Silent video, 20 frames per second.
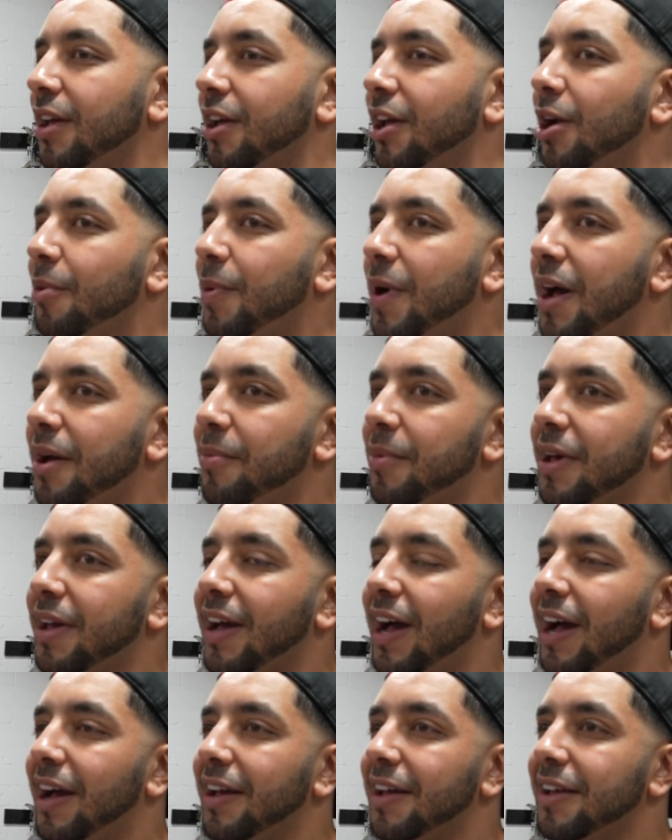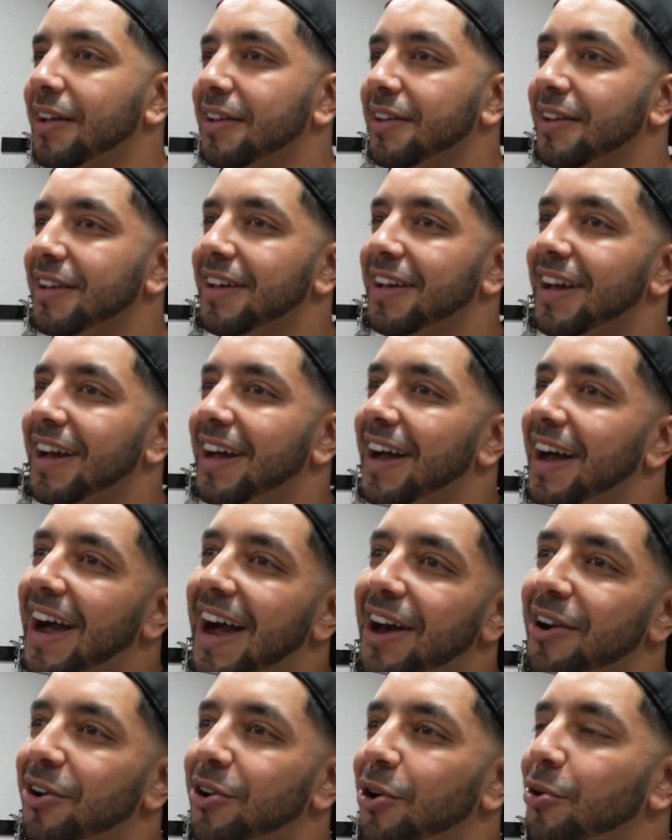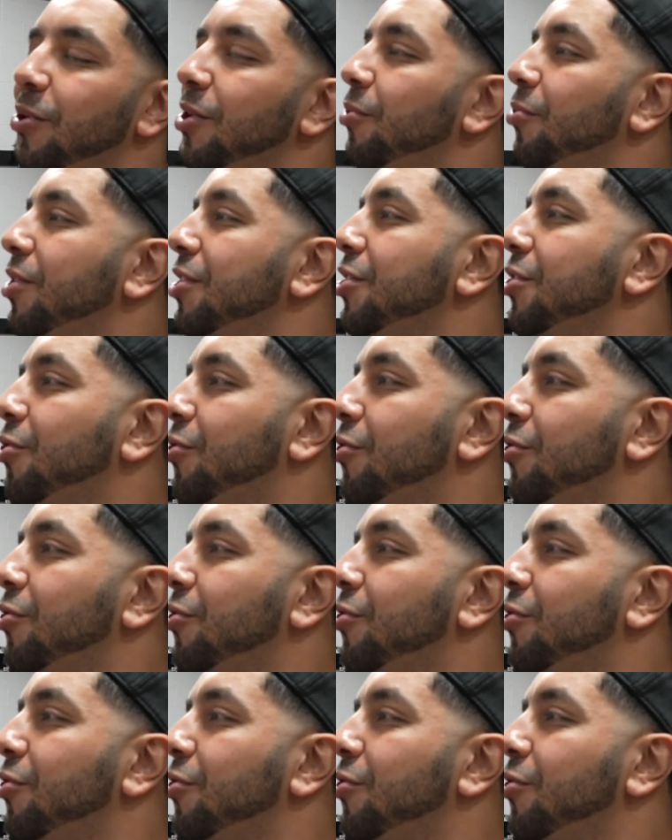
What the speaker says: it'll probably make, I don't know, what are your